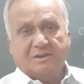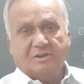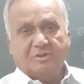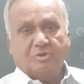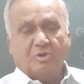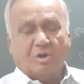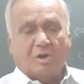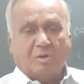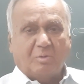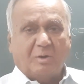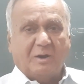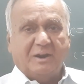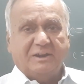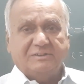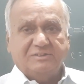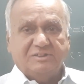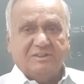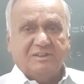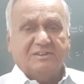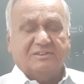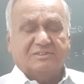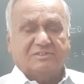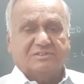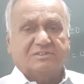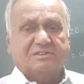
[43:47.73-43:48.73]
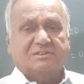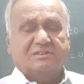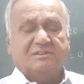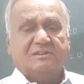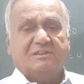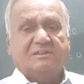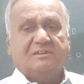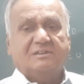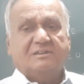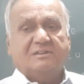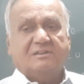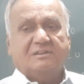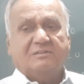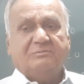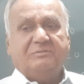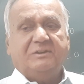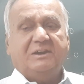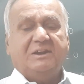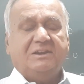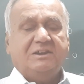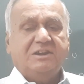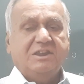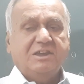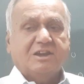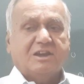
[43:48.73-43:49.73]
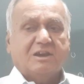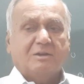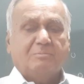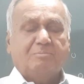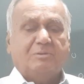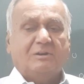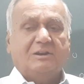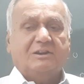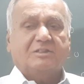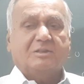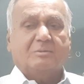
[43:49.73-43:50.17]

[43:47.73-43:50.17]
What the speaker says: To avoid this, we decoupled